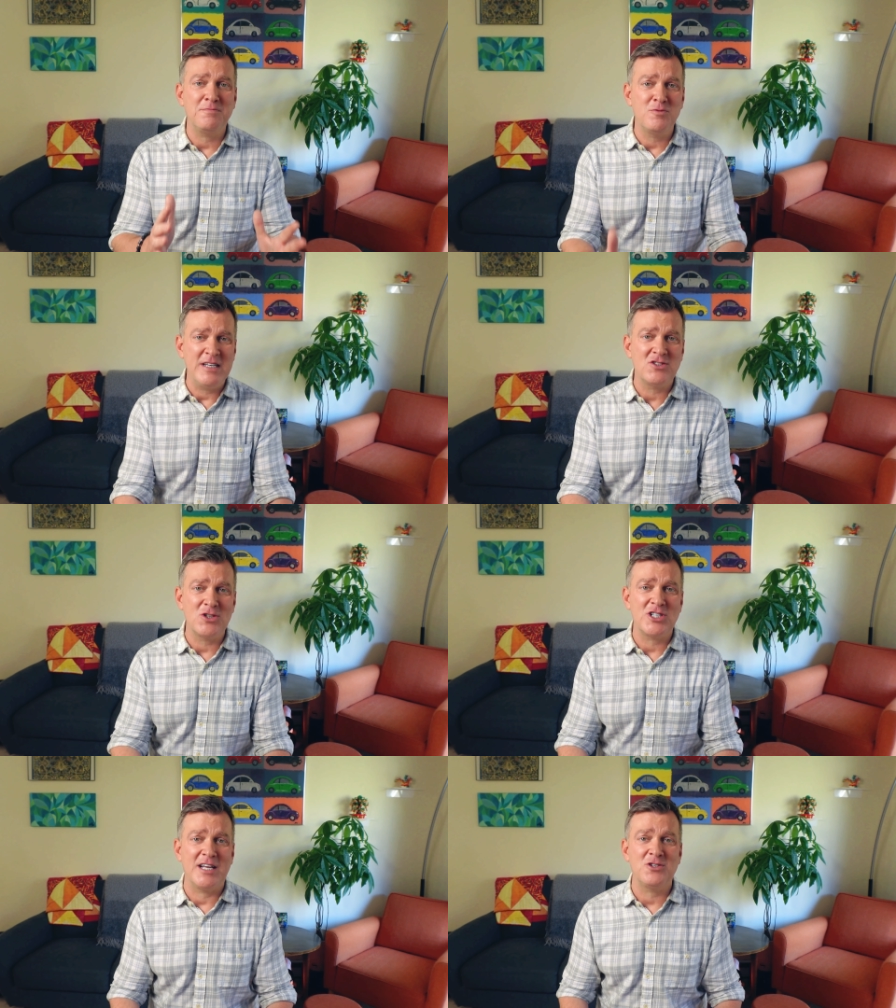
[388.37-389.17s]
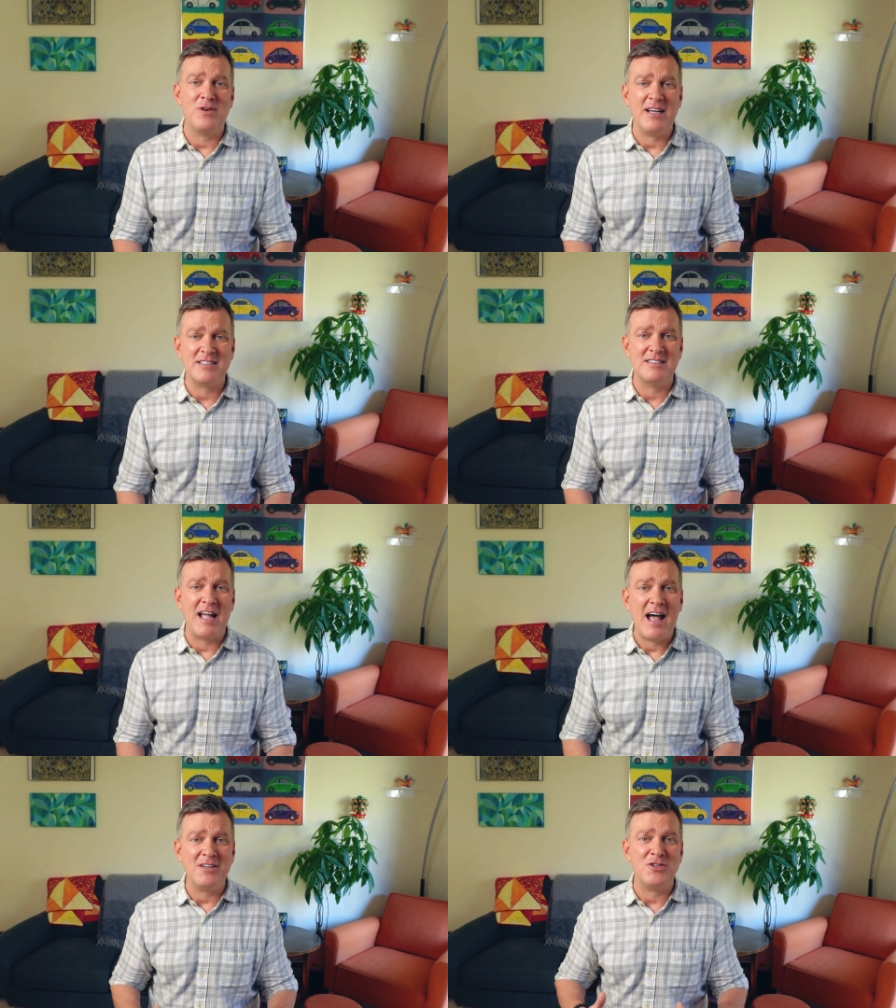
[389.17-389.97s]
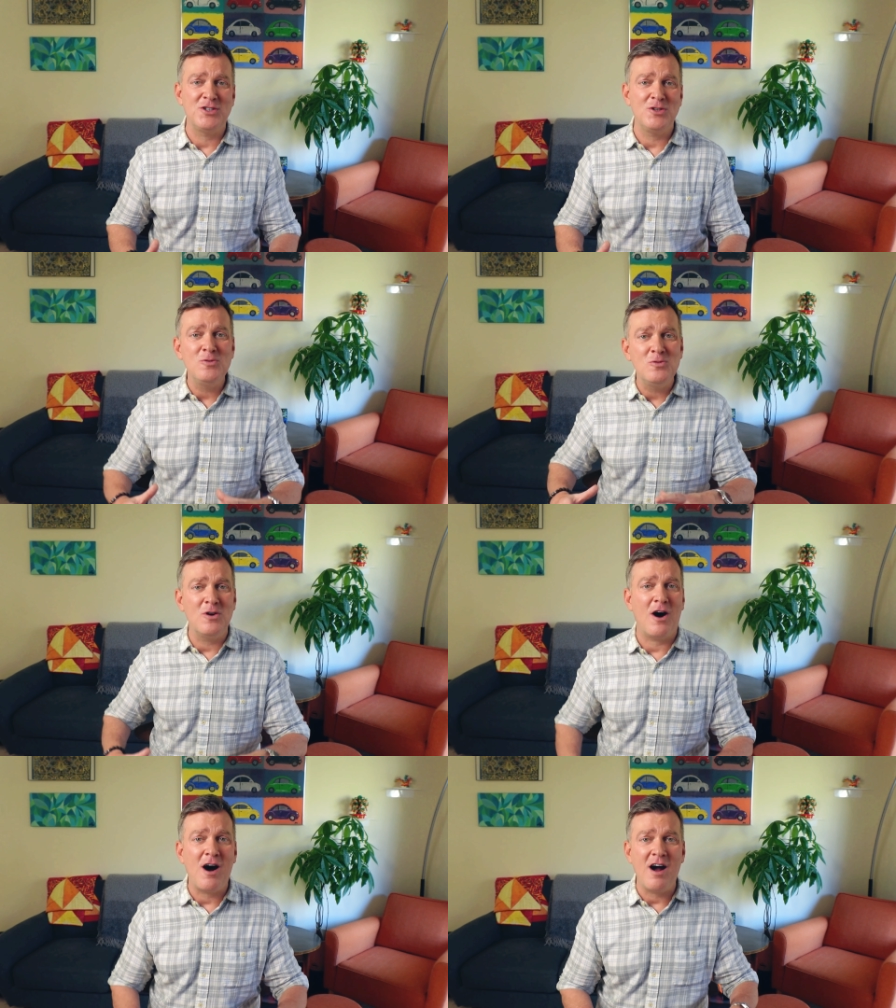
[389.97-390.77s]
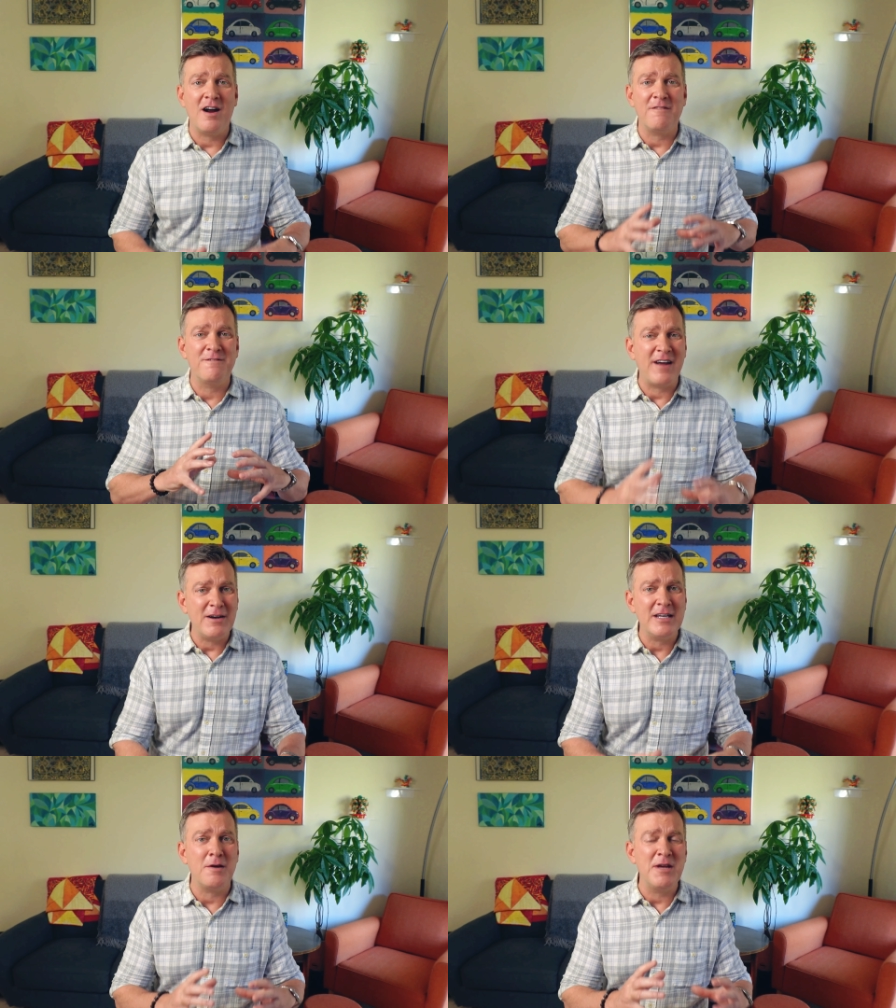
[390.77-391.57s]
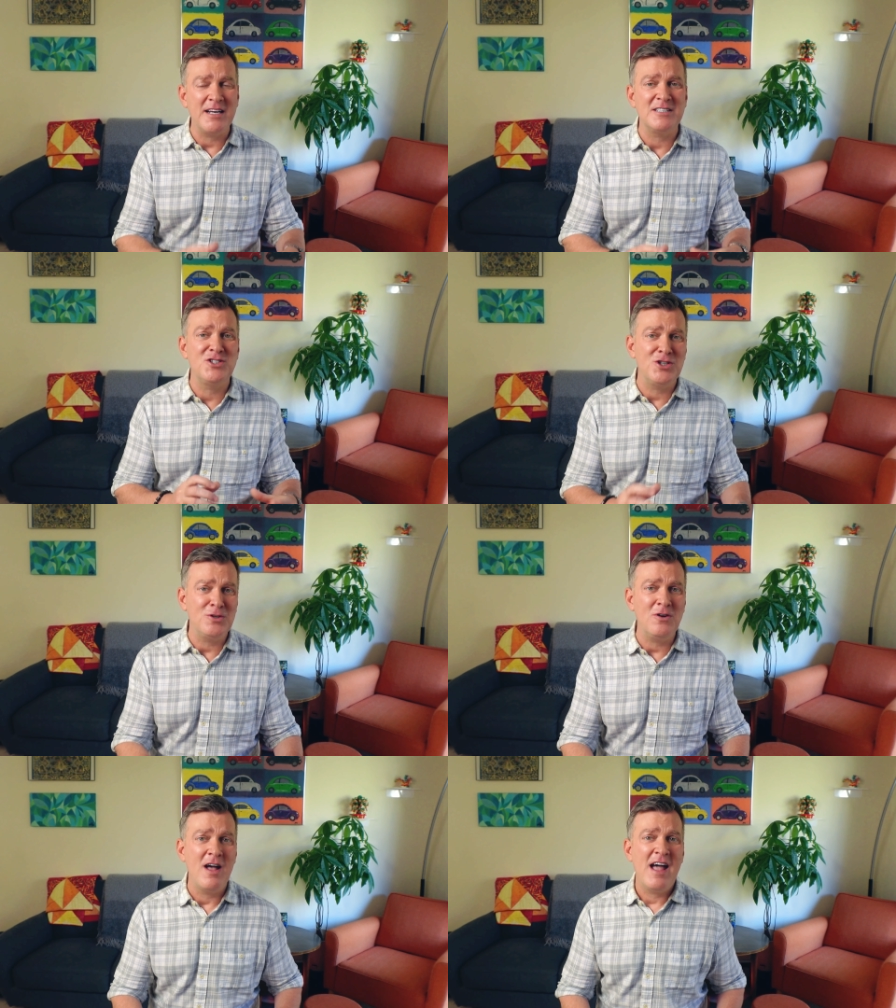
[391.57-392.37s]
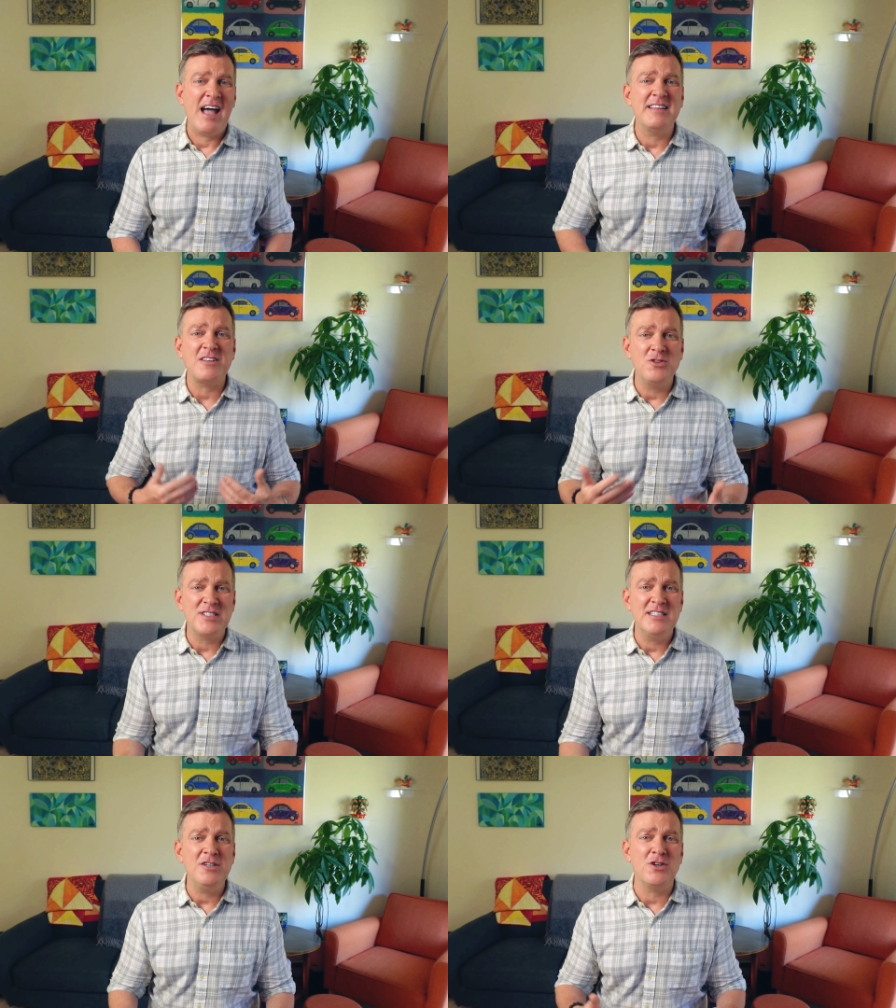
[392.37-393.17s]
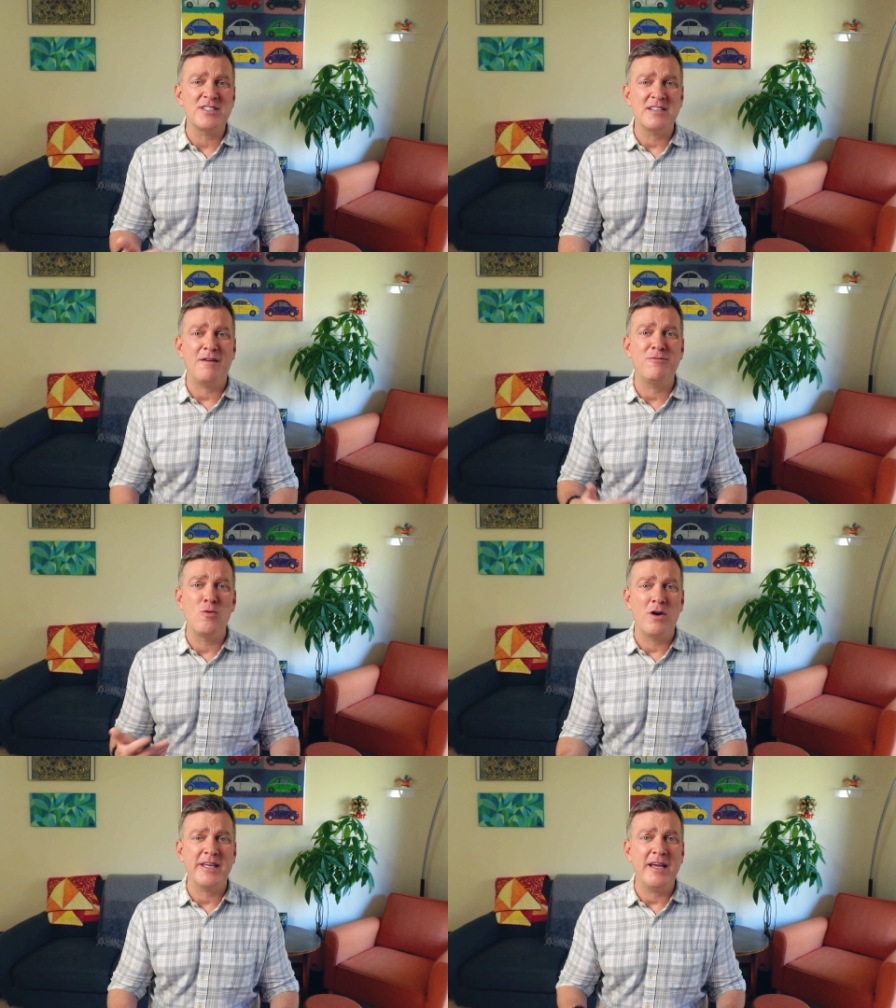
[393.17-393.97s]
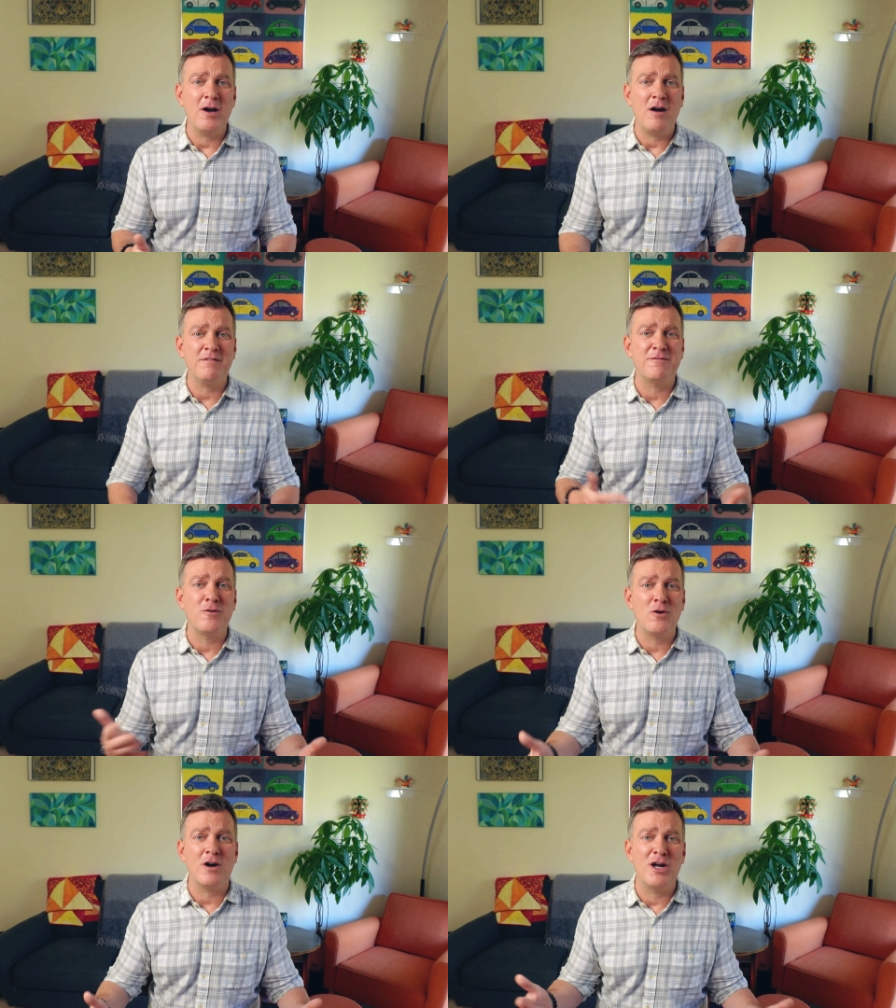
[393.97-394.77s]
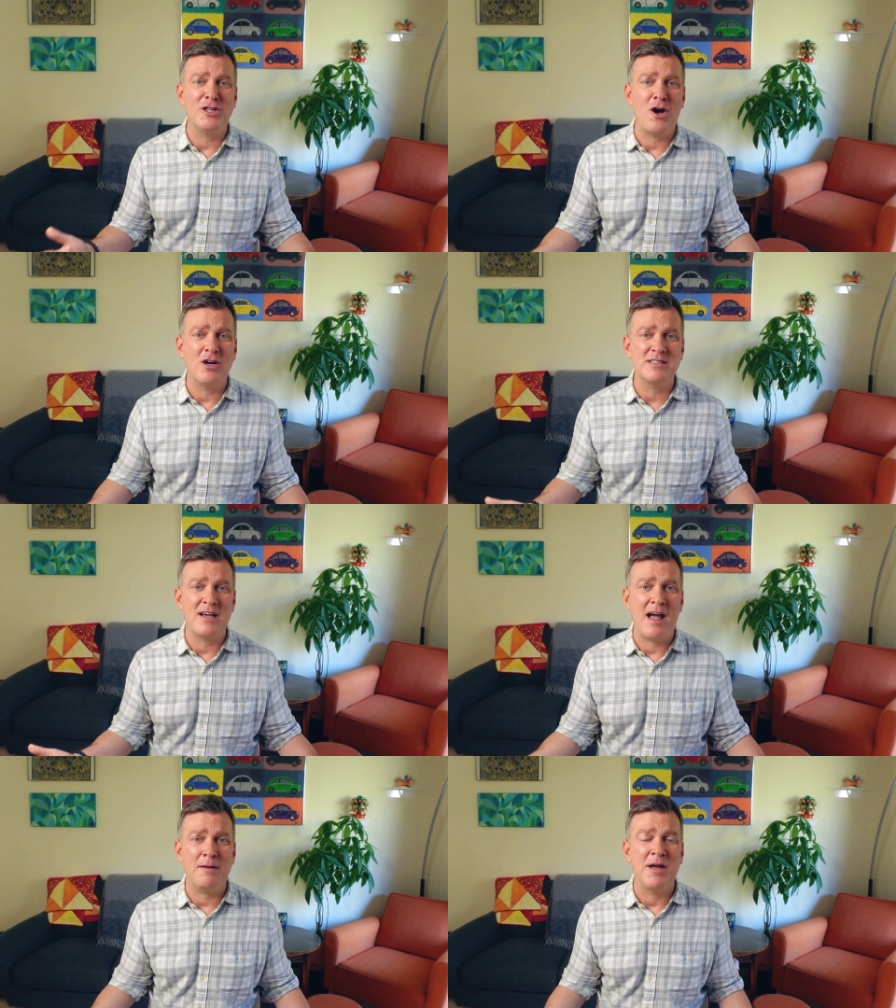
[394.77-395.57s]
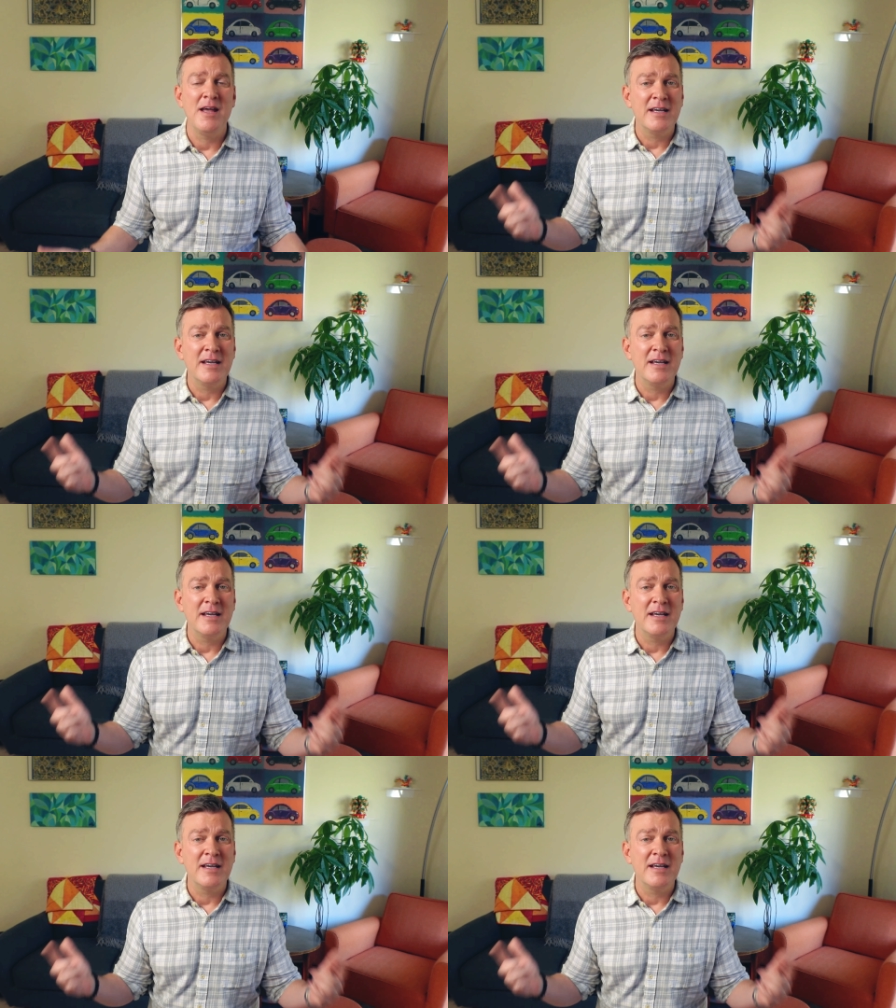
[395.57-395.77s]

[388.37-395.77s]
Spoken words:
research interest that you are very committed to and that you see yourself working on for a long time.